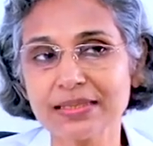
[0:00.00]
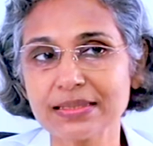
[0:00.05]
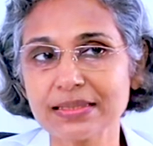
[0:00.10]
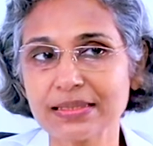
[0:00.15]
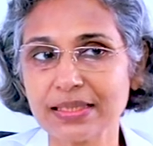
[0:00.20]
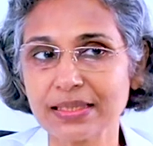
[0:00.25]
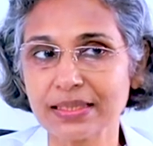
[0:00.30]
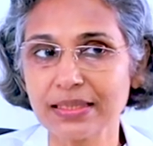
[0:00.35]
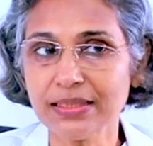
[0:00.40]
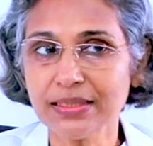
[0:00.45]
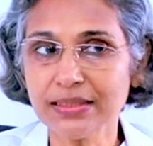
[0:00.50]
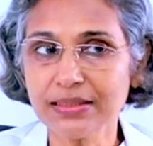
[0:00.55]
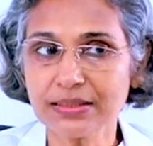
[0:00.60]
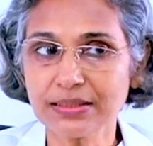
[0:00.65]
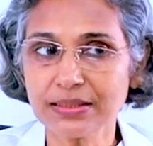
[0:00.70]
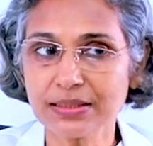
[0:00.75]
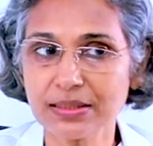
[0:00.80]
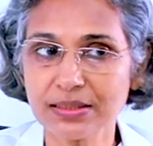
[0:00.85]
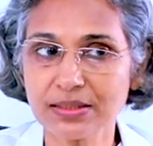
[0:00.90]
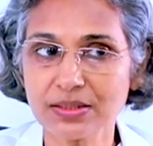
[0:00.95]
See, in
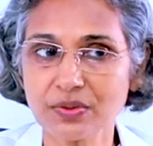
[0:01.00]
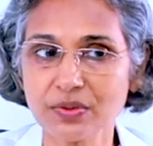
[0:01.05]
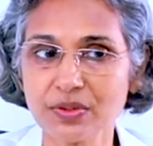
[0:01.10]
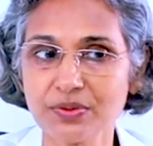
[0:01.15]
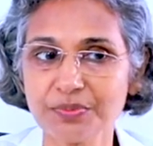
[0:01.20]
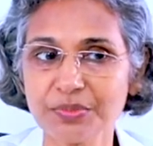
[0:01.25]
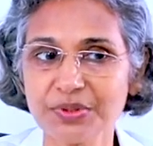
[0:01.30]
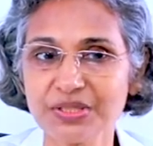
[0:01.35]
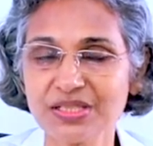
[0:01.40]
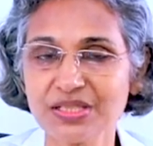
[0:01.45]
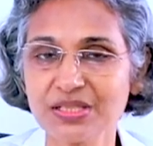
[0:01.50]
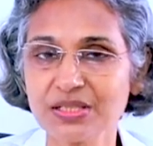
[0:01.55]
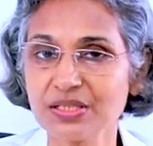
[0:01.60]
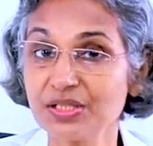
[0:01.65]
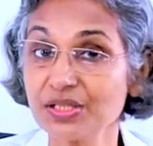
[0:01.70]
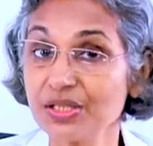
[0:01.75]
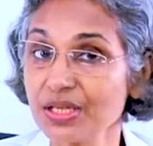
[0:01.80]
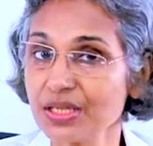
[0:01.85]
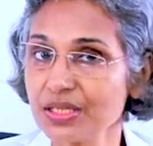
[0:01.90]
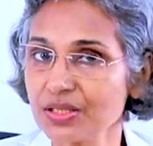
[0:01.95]
this sort of
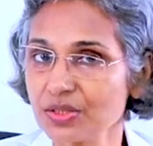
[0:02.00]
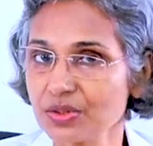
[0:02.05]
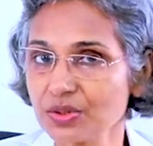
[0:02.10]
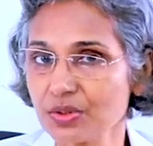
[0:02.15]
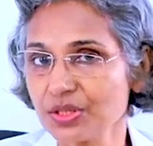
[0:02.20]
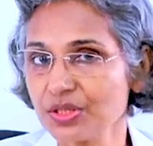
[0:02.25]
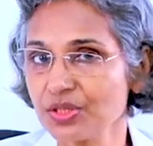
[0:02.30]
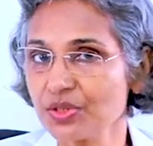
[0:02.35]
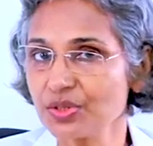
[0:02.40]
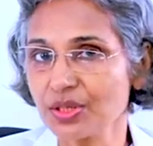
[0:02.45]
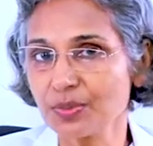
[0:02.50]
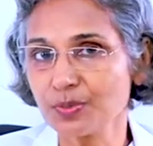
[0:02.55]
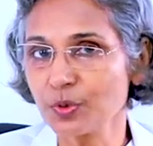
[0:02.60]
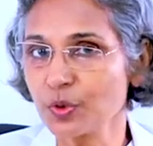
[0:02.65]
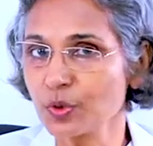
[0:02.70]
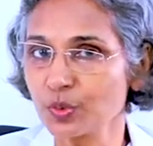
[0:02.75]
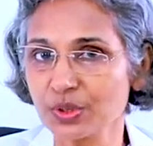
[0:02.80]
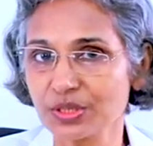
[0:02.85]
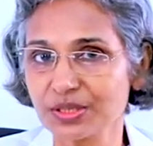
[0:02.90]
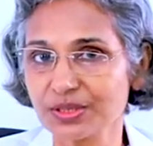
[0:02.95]
patients, she has to reduce some
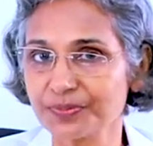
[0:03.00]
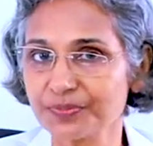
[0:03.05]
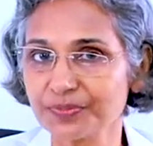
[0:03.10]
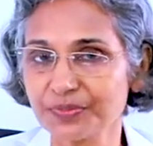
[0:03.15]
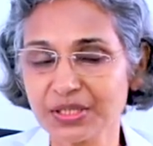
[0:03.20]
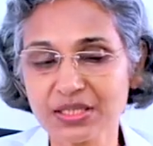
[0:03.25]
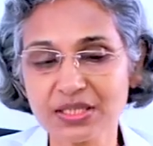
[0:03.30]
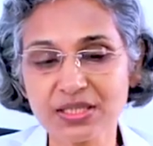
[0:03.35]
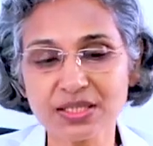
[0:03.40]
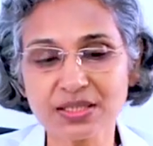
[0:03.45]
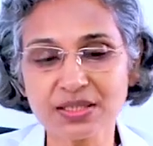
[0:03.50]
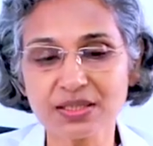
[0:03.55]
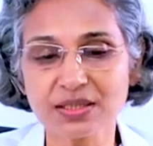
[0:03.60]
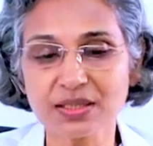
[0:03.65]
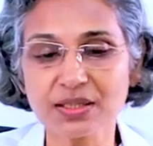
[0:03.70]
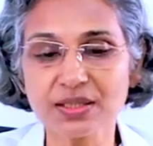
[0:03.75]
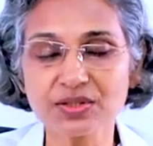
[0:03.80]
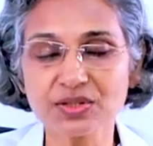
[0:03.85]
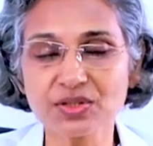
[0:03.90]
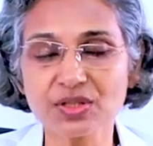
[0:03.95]
more weight. That
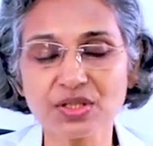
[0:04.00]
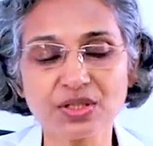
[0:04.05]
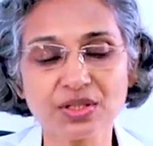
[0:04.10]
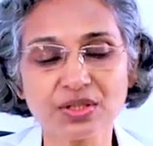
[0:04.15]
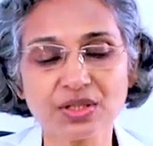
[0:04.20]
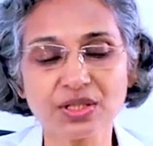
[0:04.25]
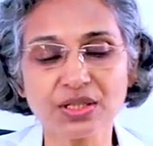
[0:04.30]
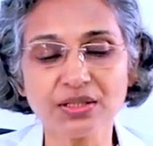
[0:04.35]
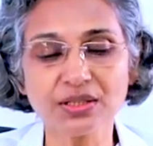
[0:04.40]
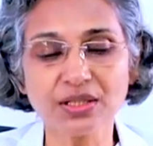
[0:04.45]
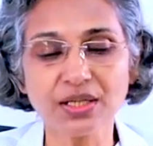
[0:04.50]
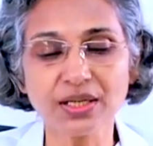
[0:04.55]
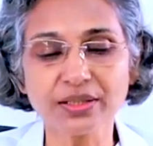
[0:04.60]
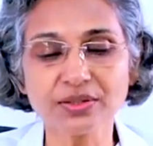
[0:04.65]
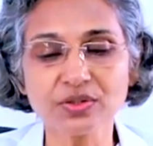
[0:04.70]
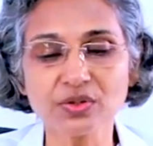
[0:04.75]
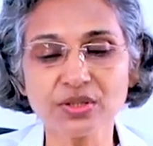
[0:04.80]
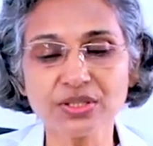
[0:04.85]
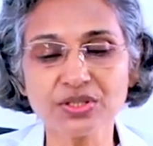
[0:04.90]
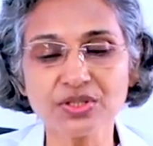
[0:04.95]
is, she can
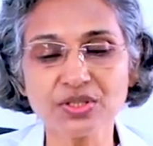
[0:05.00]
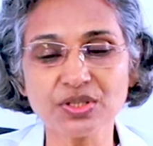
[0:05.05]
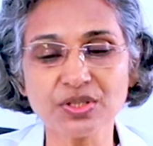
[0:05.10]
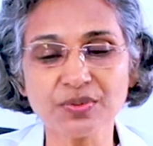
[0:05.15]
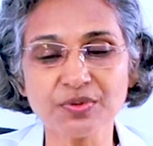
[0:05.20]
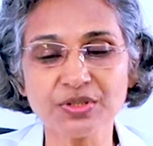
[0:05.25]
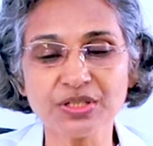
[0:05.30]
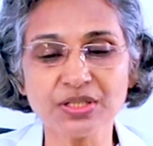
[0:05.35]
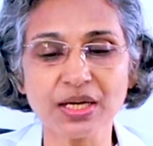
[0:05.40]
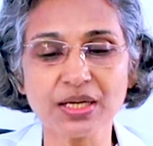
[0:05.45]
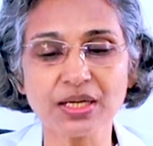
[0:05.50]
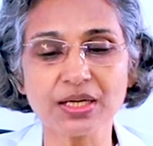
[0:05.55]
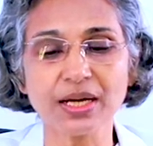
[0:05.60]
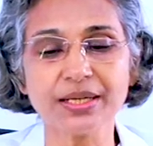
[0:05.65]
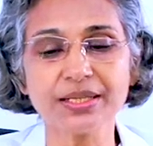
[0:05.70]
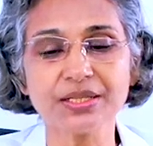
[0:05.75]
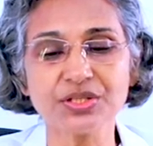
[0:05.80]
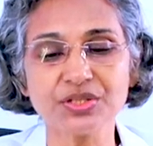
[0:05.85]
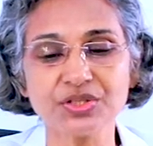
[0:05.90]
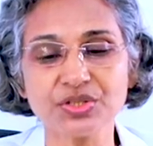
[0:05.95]
actually, with her
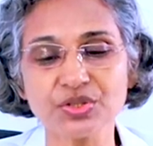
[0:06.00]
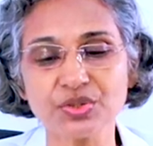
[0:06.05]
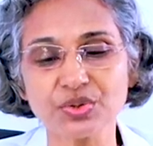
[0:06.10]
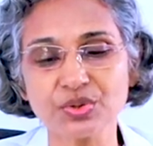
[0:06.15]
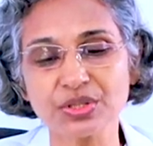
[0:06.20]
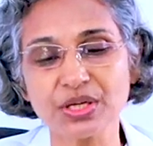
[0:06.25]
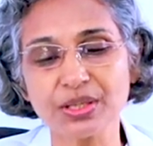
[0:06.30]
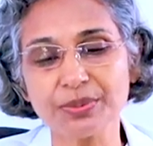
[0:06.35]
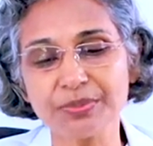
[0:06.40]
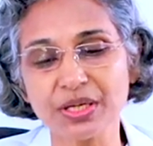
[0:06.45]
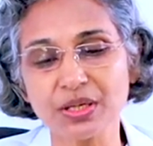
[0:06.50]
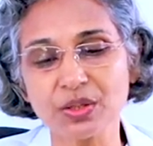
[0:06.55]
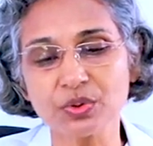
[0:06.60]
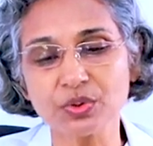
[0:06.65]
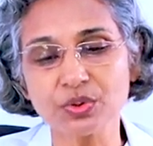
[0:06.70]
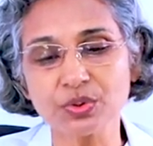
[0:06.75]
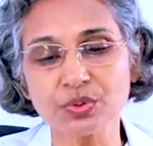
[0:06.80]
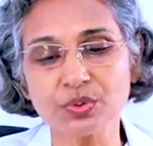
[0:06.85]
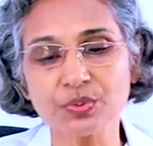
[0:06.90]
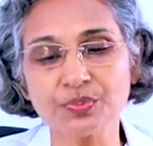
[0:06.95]
height, she should come
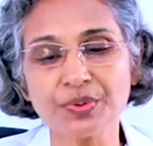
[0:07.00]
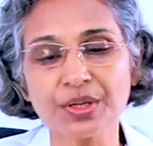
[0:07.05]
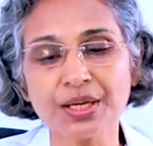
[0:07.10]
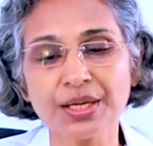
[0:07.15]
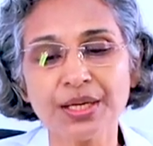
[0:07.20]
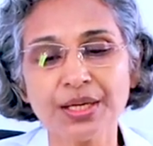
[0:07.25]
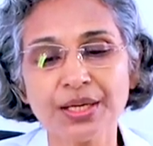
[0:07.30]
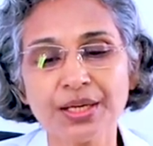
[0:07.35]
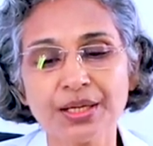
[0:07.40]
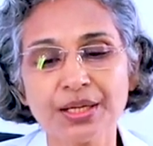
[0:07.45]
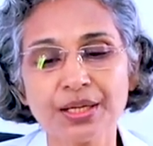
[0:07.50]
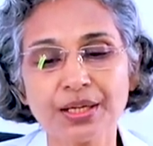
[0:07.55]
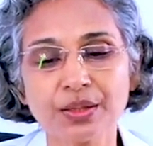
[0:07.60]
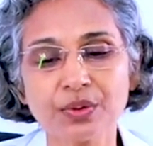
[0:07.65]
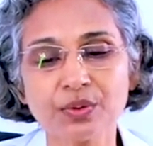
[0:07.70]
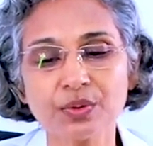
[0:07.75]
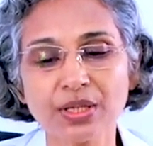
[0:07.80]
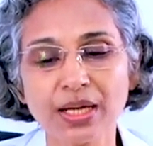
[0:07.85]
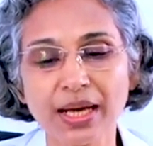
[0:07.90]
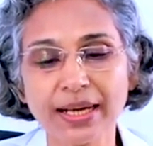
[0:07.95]
down to
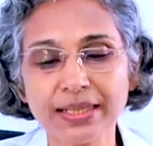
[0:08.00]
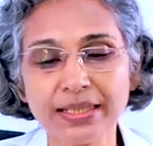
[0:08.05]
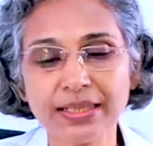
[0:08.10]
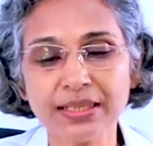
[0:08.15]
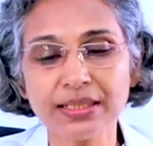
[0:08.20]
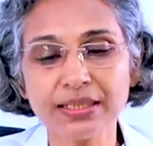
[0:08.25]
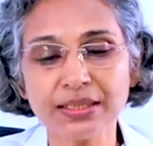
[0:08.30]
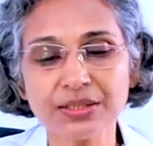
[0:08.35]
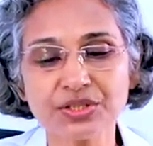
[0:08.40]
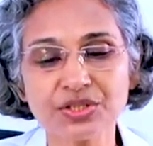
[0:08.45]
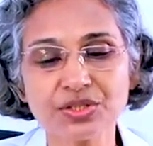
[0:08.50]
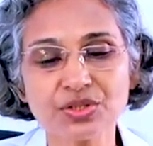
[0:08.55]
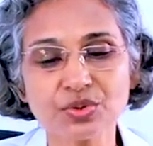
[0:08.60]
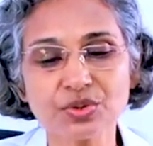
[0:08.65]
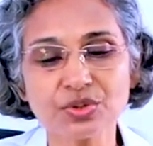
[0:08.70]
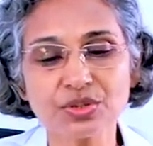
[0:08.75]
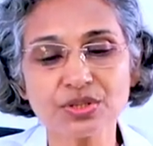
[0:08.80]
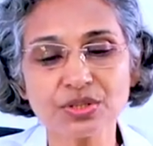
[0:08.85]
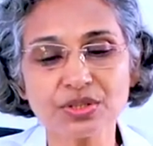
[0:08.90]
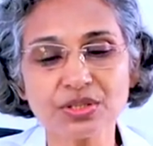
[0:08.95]
around, ideally, she
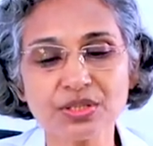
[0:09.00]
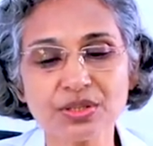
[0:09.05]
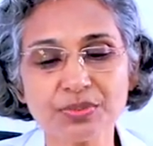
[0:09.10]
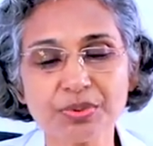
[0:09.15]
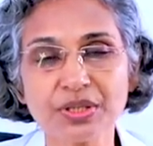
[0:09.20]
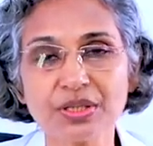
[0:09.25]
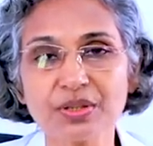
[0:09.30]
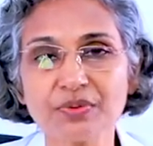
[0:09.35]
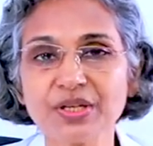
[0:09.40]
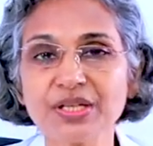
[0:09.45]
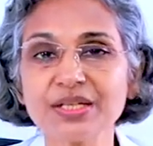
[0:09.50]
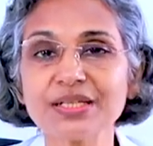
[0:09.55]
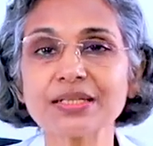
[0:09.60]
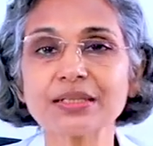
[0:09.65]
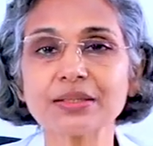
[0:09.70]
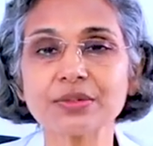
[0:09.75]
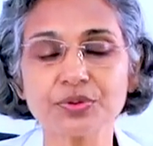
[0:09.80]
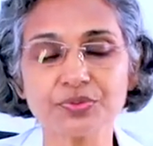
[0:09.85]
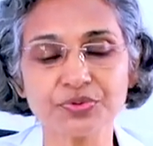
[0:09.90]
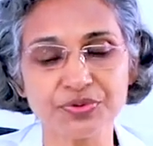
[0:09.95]
should keep her weight
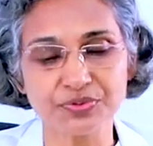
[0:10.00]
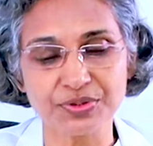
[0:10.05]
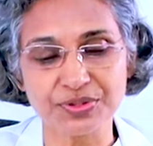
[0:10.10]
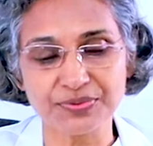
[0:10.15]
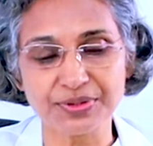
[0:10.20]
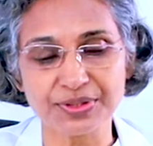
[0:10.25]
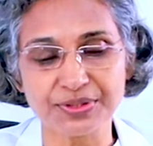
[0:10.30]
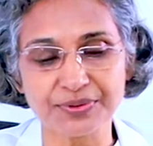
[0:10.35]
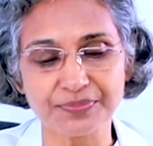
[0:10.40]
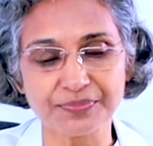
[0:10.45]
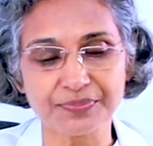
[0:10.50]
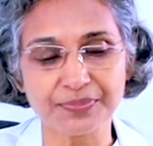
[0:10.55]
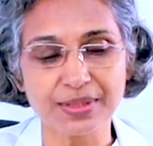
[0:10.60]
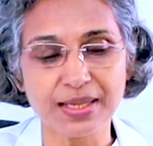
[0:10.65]
around 55.